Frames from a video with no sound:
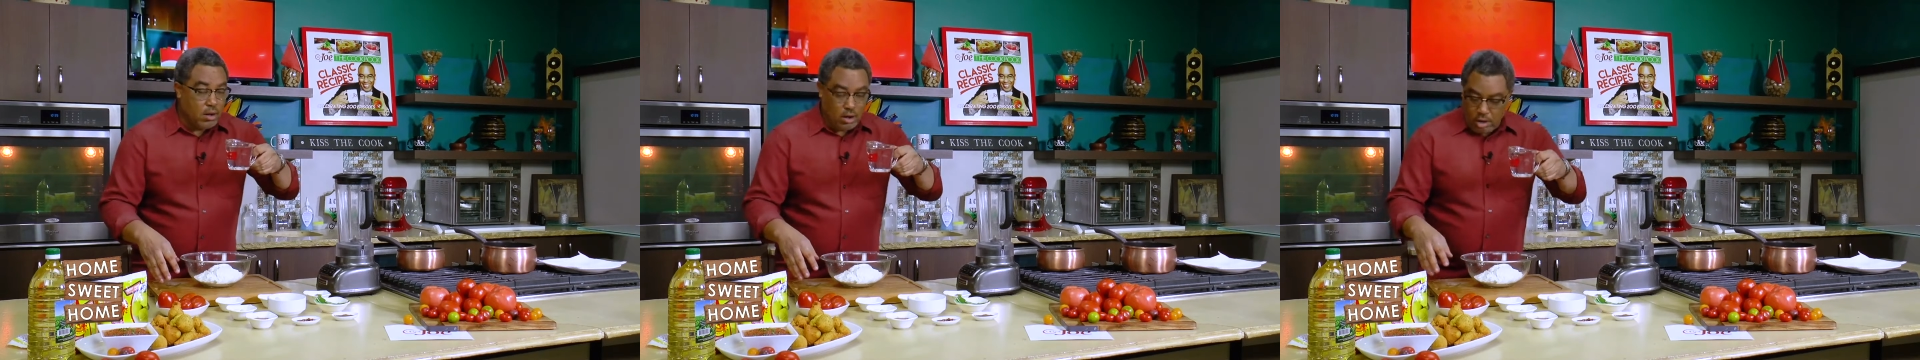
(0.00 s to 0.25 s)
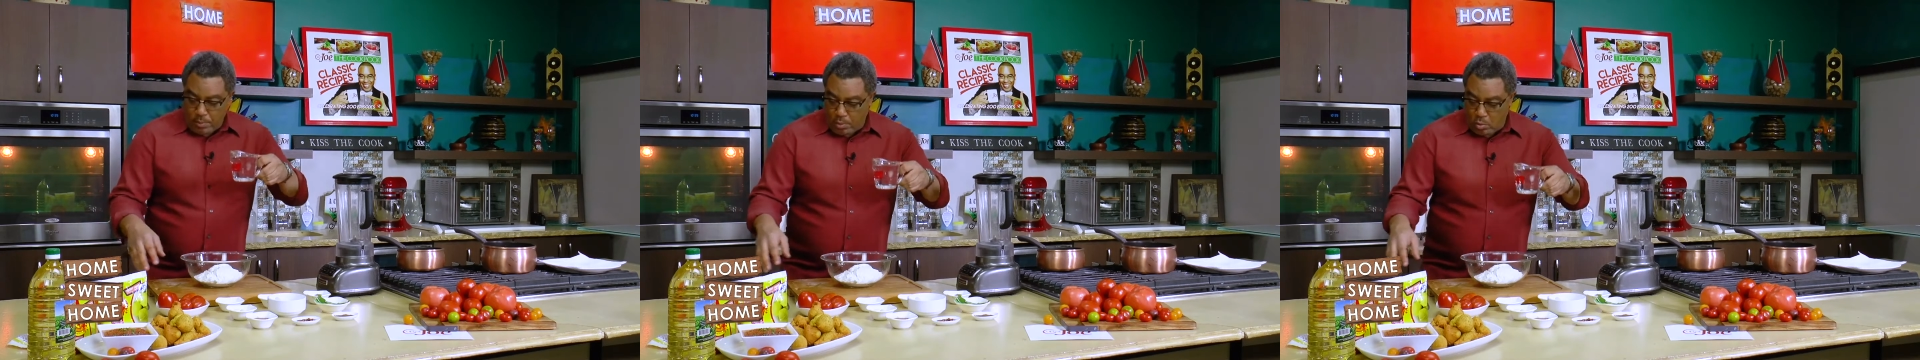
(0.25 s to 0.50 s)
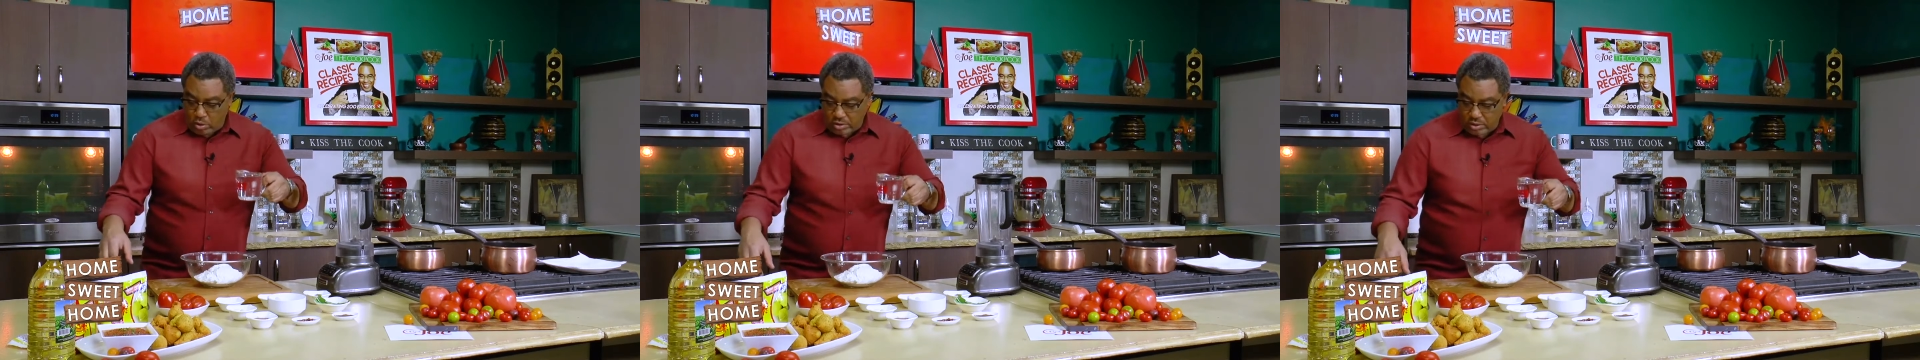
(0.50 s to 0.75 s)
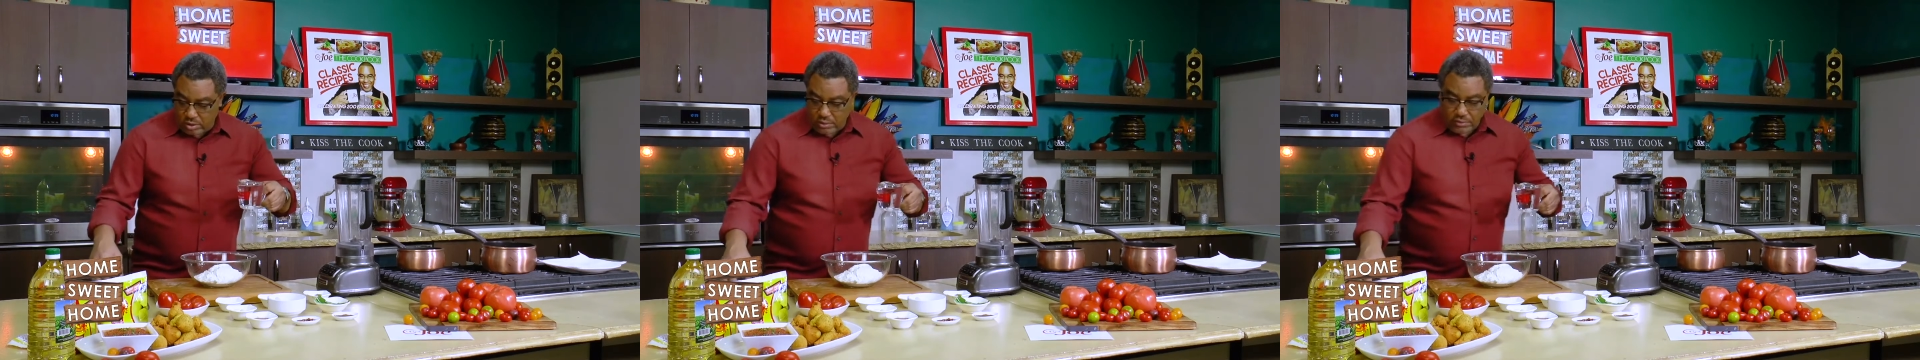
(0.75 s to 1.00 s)
a cup of
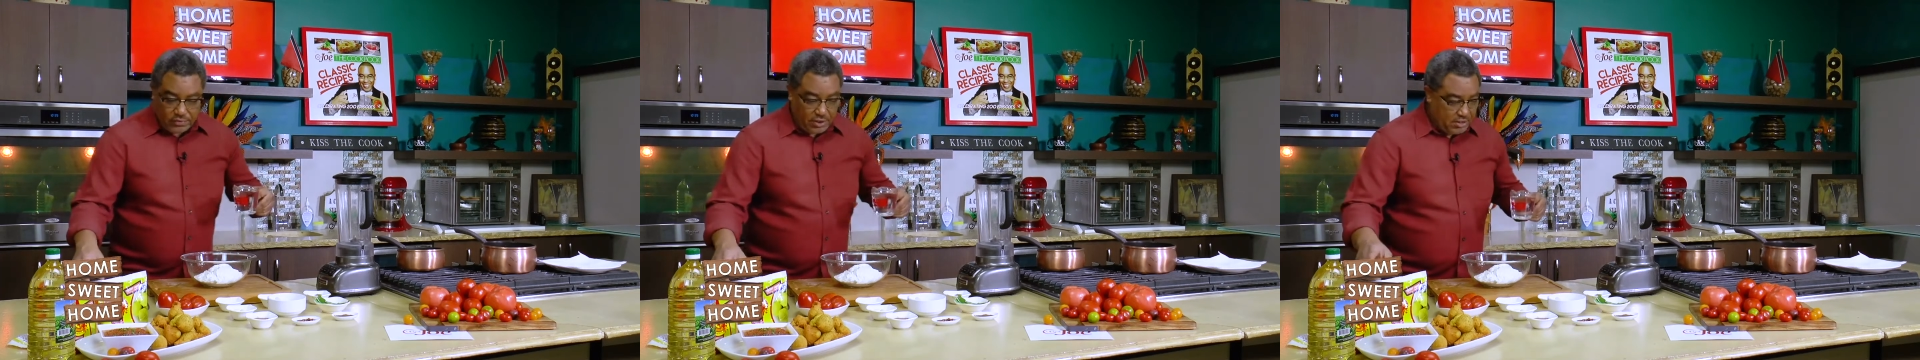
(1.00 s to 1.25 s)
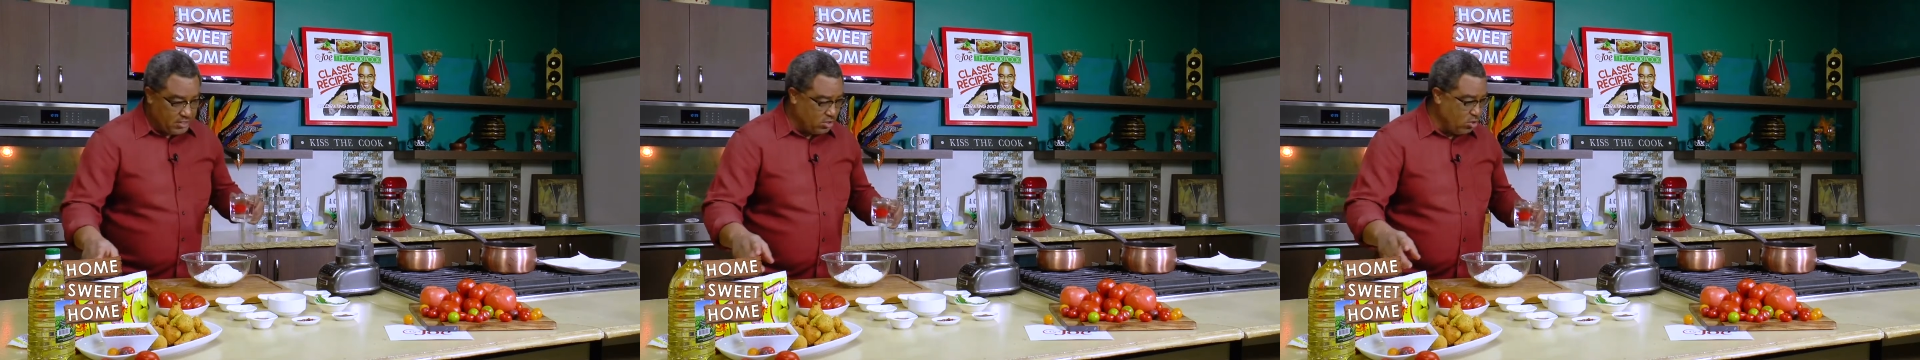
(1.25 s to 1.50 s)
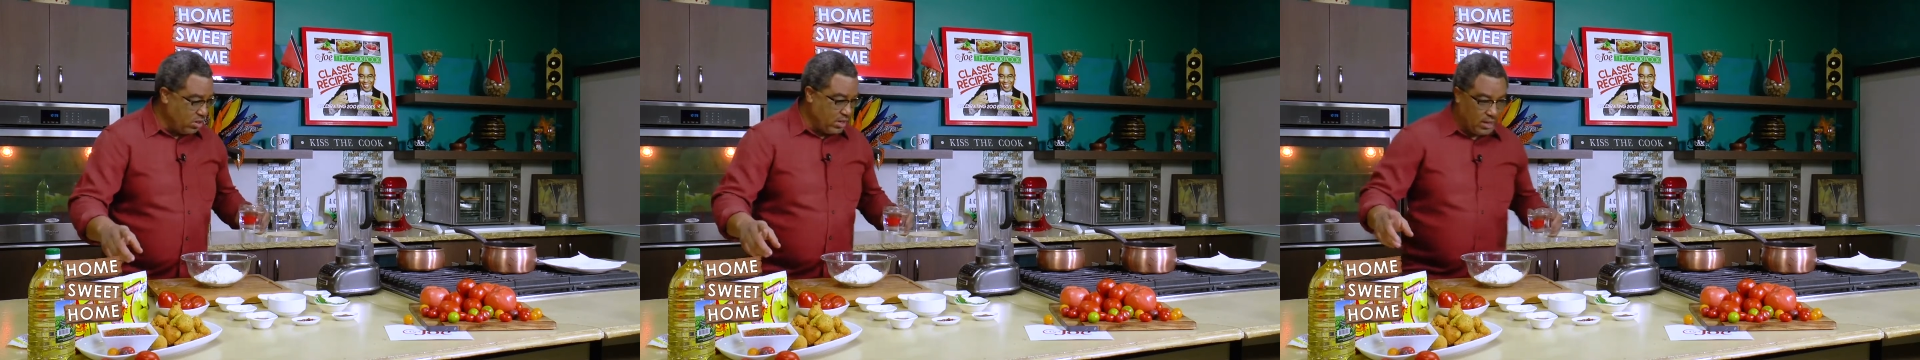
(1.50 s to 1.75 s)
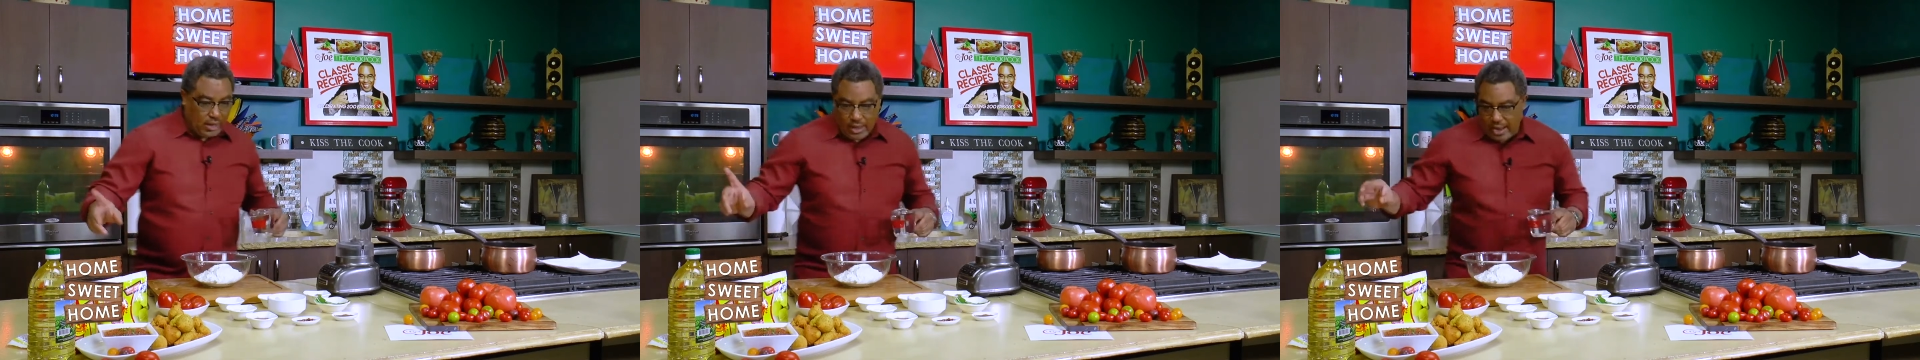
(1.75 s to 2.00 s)
water very
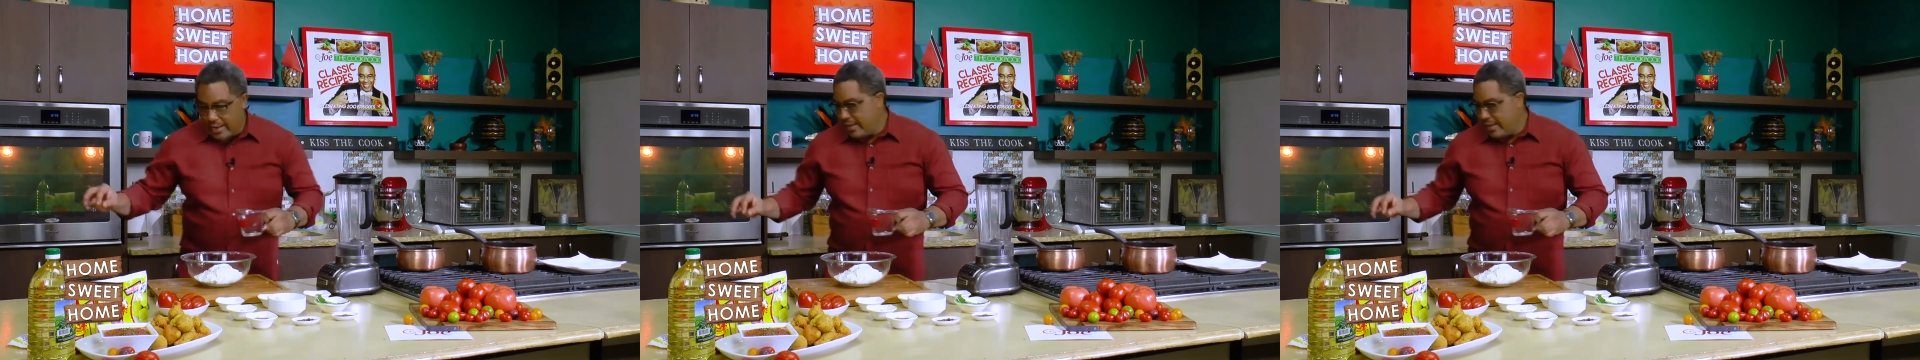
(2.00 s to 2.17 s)
slowly. I